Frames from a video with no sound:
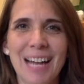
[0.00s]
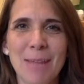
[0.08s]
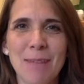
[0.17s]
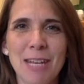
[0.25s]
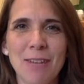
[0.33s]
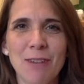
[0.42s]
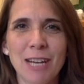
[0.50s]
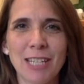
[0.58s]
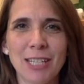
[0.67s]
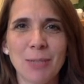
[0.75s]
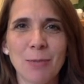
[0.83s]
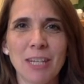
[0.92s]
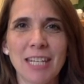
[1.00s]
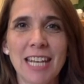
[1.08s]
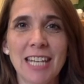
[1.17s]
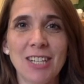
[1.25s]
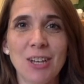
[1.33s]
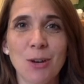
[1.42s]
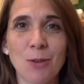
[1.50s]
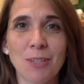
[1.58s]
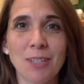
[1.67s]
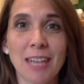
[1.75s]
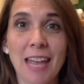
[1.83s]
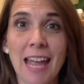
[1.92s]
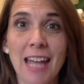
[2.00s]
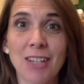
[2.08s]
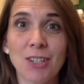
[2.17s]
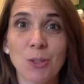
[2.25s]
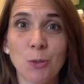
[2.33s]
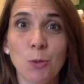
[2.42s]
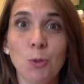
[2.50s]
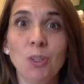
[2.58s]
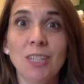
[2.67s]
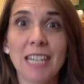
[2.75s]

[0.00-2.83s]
I'm Nettie Francis with Nettie's Notes, and school's